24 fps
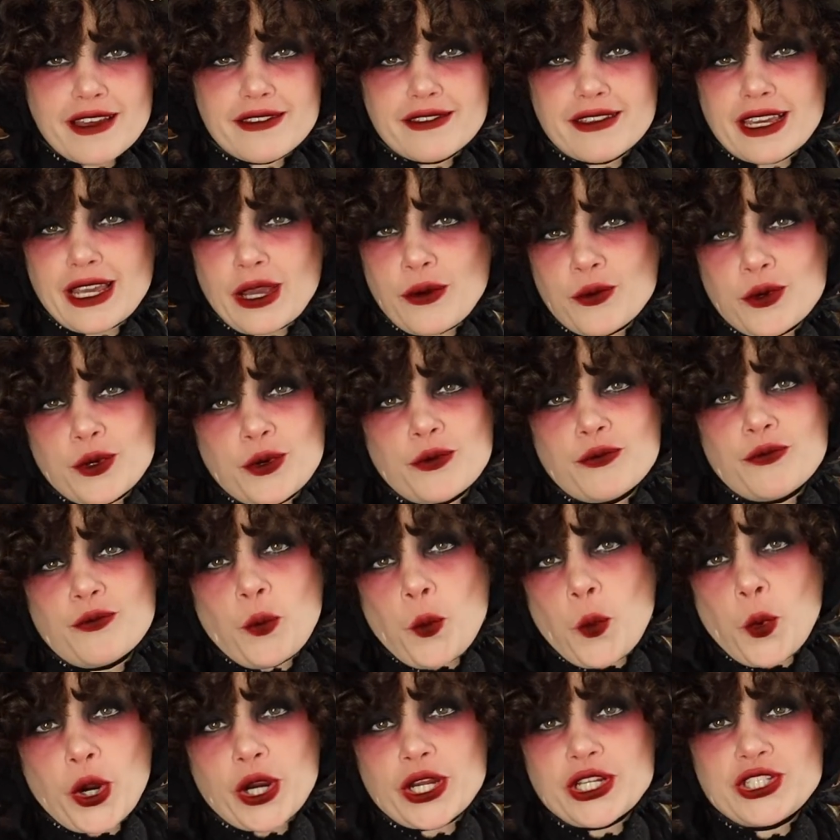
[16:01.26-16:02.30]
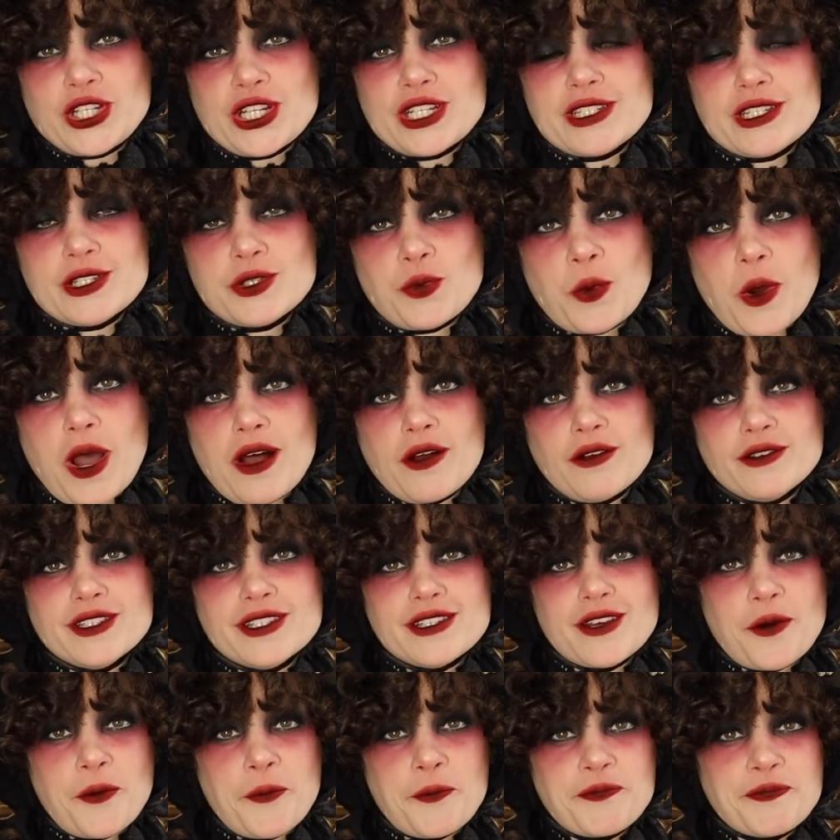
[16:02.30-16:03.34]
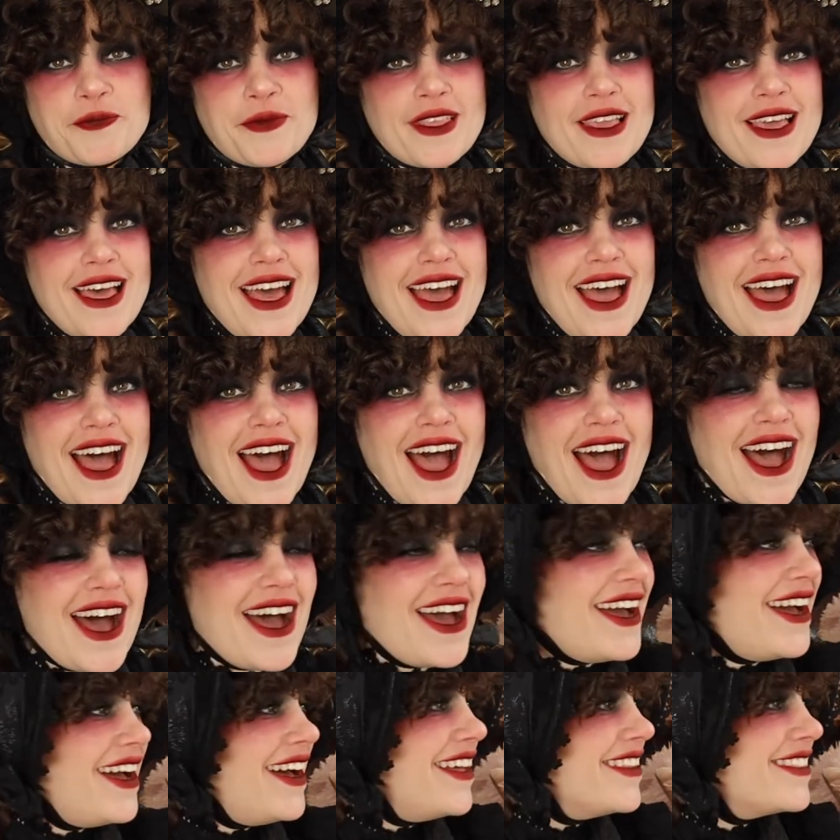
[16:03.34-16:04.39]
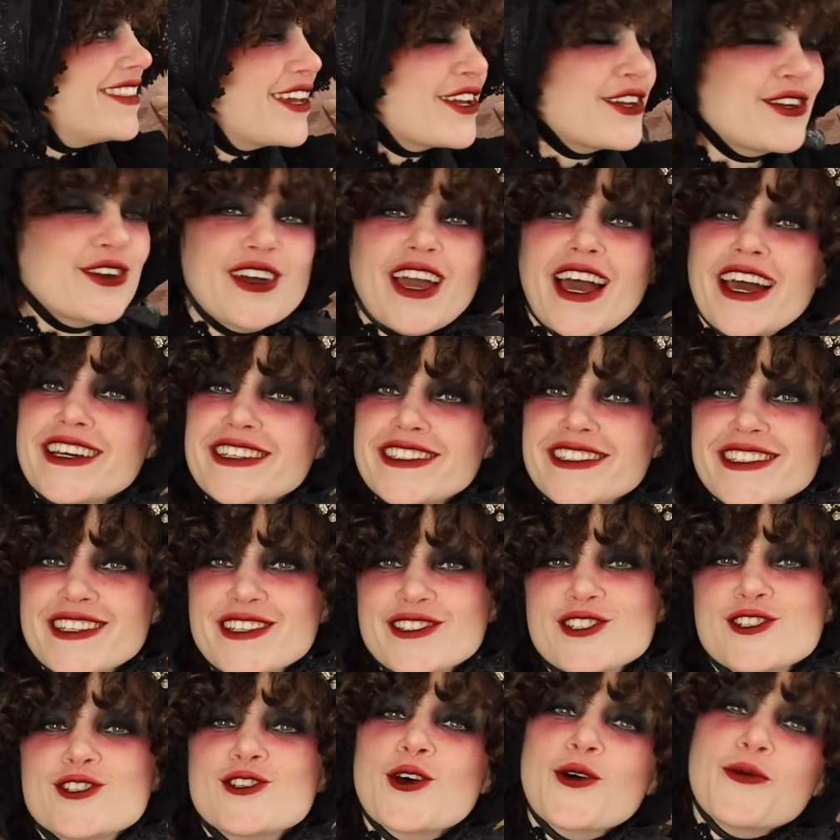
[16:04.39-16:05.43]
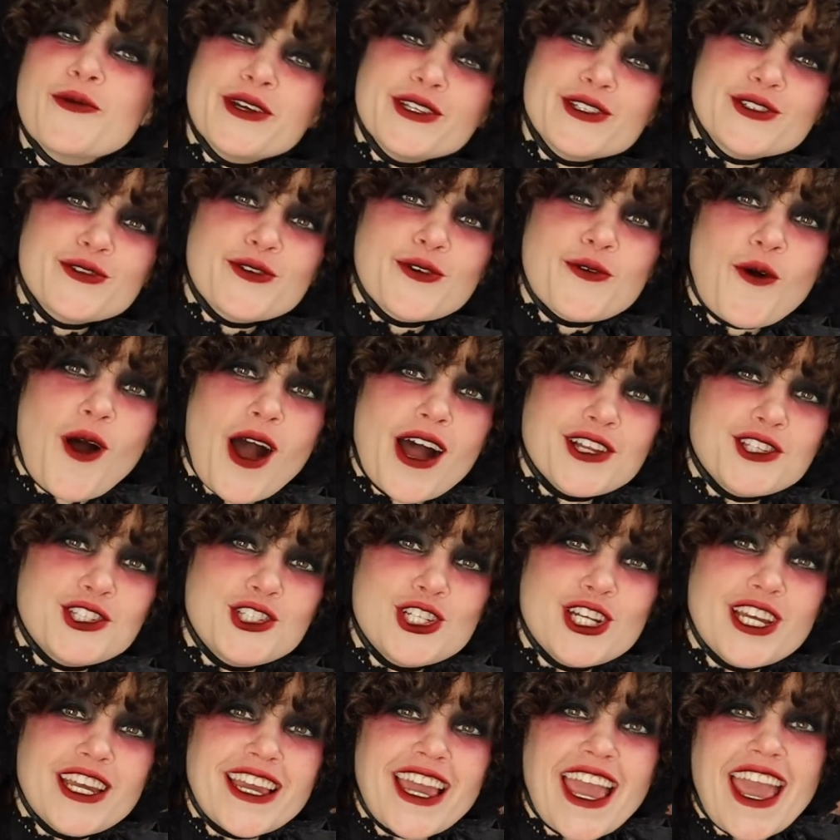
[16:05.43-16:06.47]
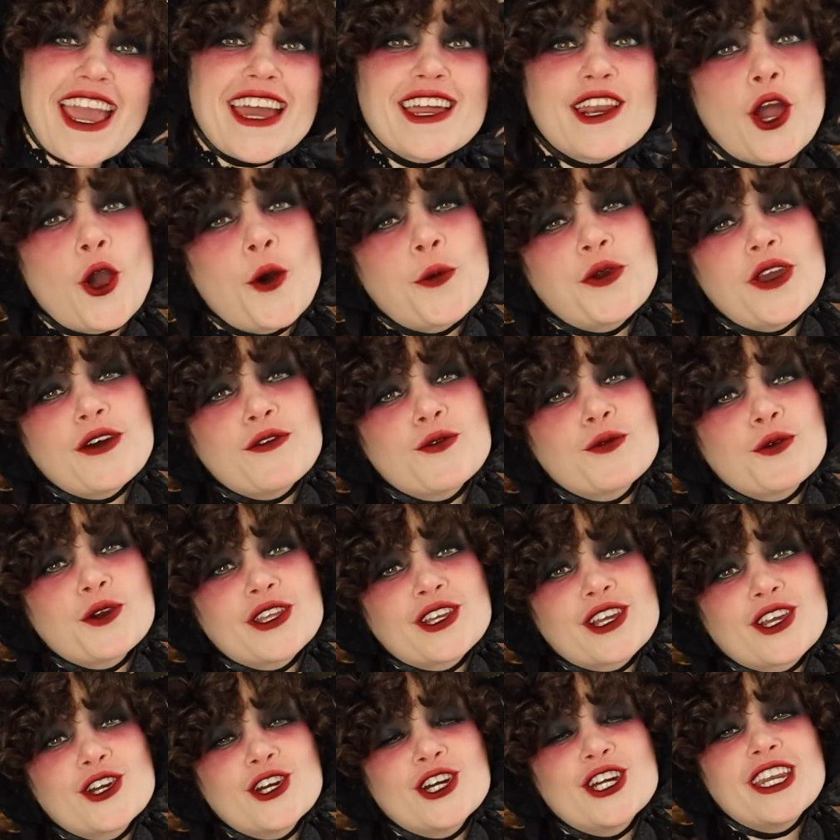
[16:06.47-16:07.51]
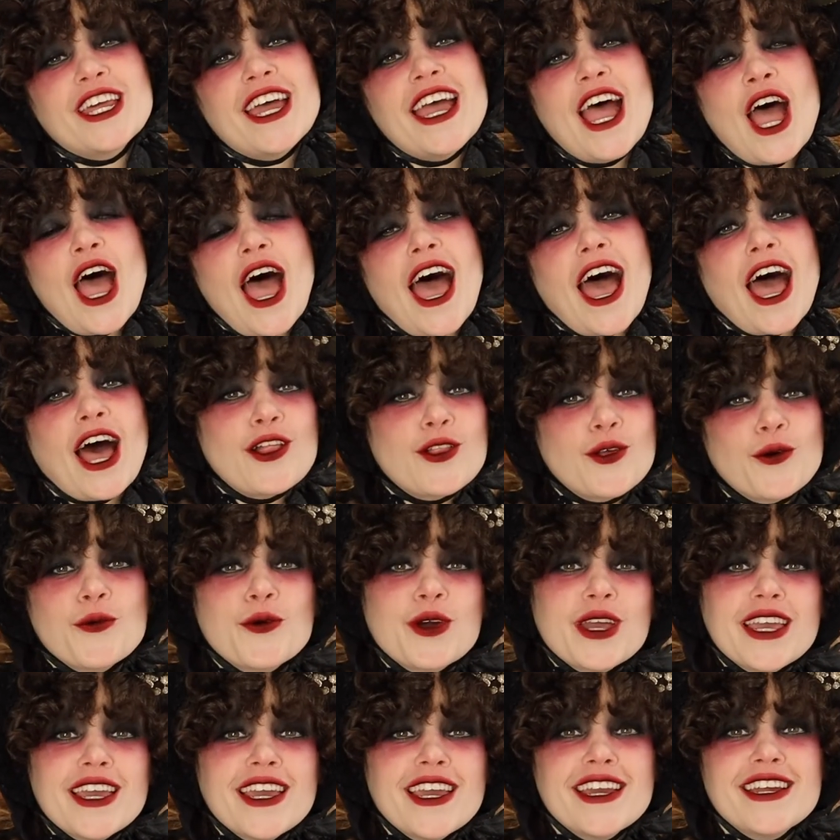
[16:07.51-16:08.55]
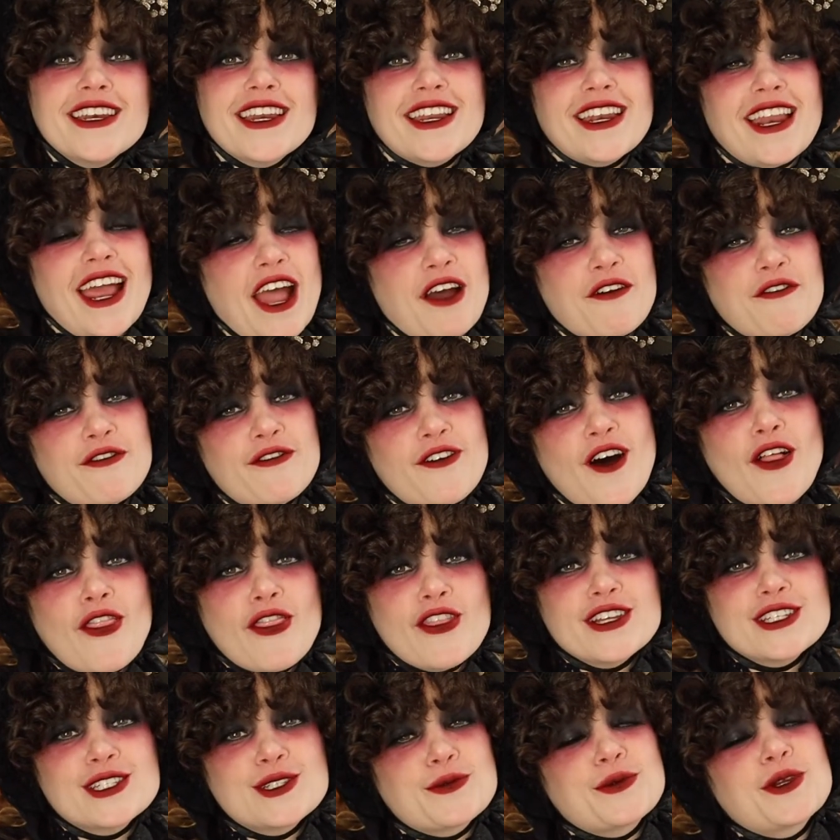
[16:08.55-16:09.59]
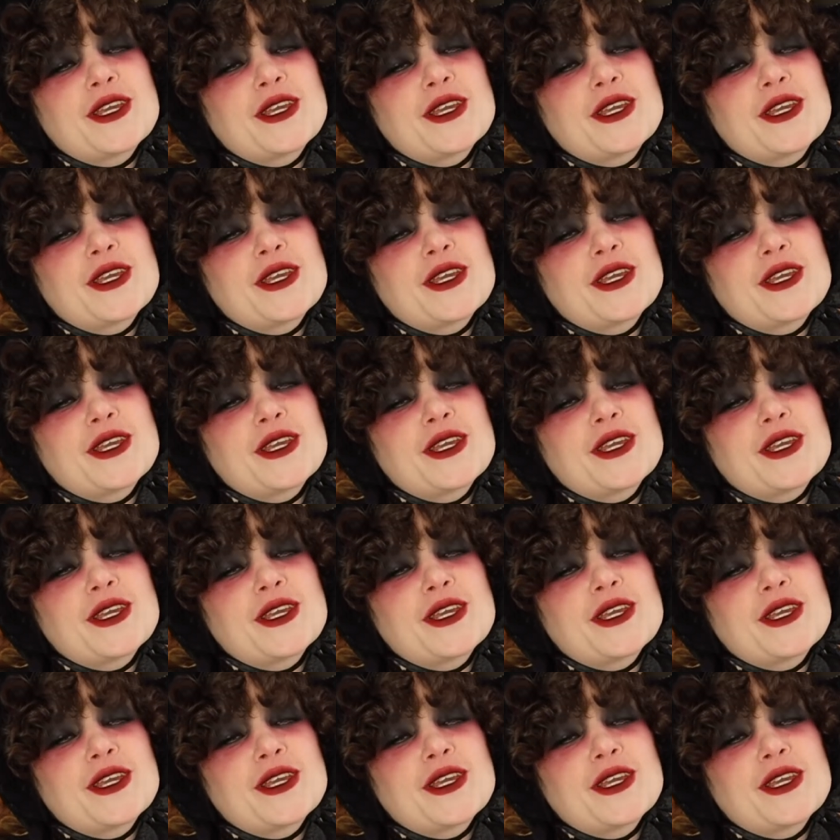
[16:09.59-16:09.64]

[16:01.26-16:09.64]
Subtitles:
I think it would have worked just as well. So thank you guys so much for watching, and I hope you have a really good Halloween and have fun this